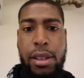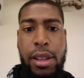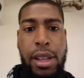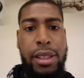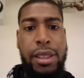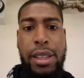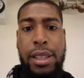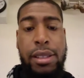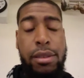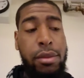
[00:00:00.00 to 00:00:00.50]
I
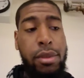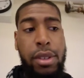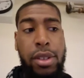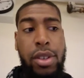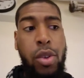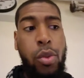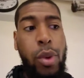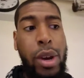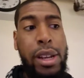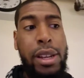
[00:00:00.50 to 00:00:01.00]
think
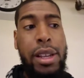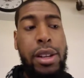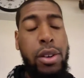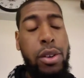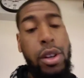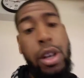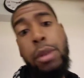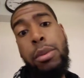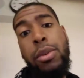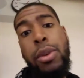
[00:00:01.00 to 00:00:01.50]
Kawhi
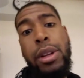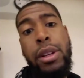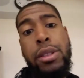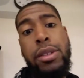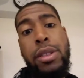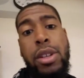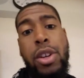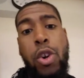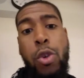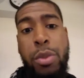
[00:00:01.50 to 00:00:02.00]
Leonard
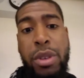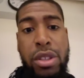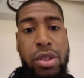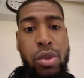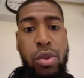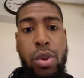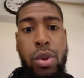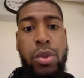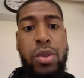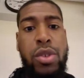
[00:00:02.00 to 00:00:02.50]
upgraded to Kobe
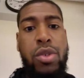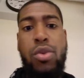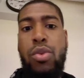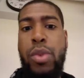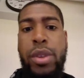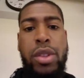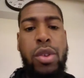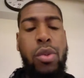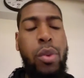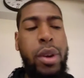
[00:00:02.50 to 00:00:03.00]
202
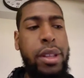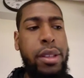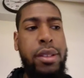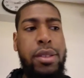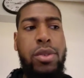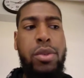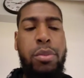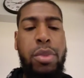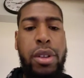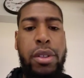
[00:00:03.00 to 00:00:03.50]
with the way
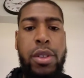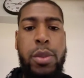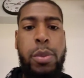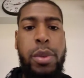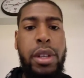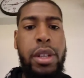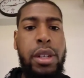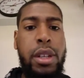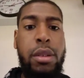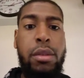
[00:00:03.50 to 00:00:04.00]
this the brother's
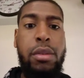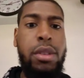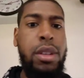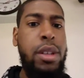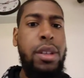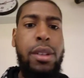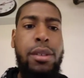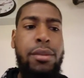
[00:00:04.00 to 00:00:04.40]
playing, and